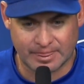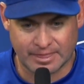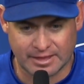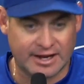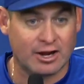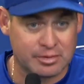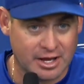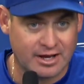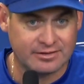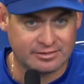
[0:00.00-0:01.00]
get
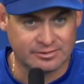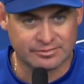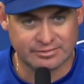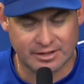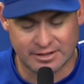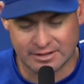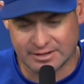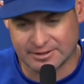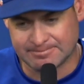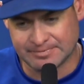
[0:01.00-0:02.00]
RBIs, so, and
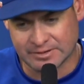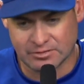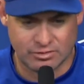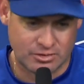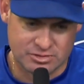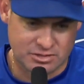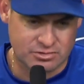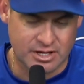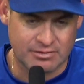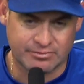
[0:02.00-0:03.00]
uh, today was a
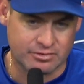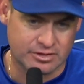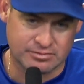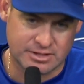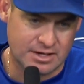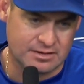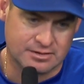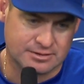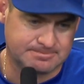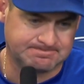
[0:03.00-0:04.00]
good game for him. Yeah,
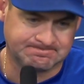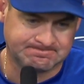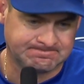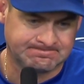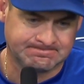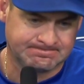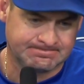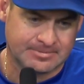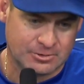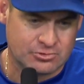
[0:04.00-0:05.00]
um,
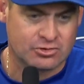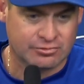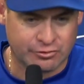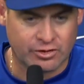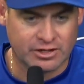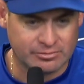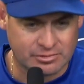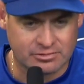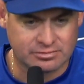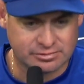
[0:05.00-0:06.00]
it was good for him
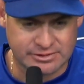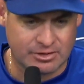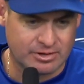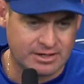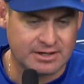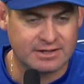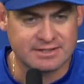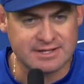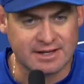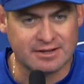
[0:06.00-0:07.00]
to say what he needed to
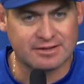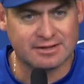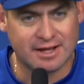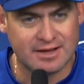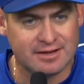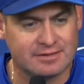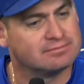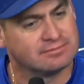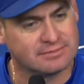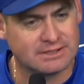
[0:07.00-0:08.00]
say the other day, and
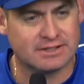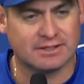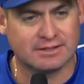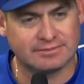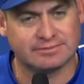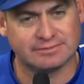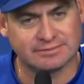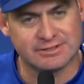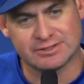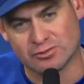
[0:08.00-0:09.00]
uh,
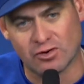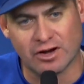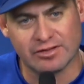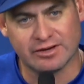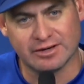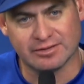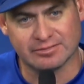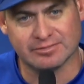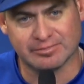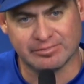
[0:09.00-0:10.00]
just to go out there and
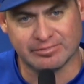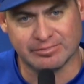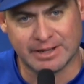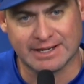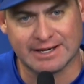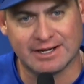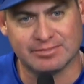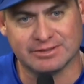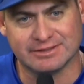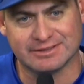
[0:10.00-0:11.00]
back it up. He's